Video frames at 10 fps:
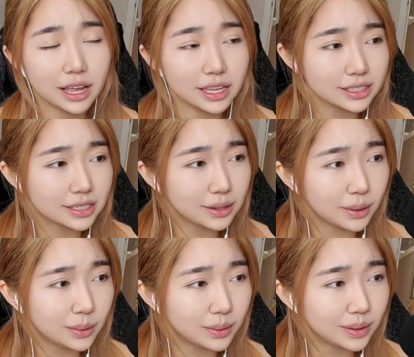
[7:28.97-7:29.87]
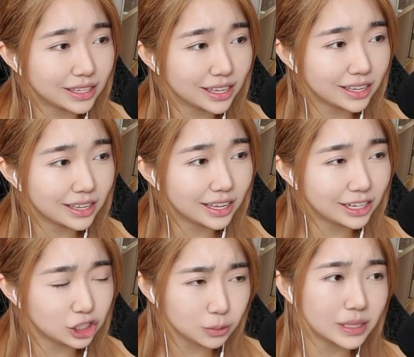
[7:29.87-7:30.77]
And so
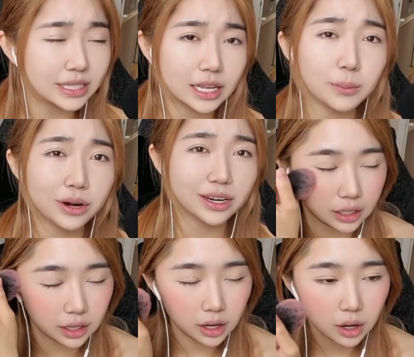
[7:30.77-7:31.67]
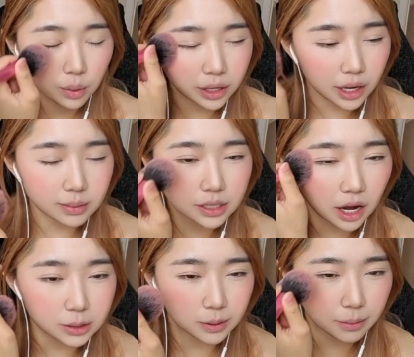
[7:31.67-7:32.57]
it should be celebrated. When it comes to
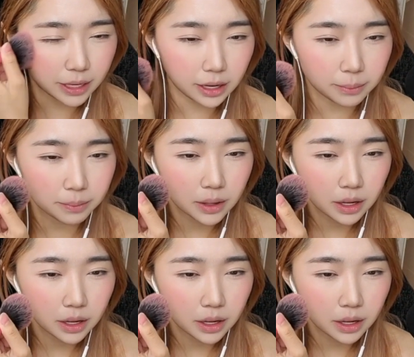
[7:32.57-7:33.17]
cosplay makeup,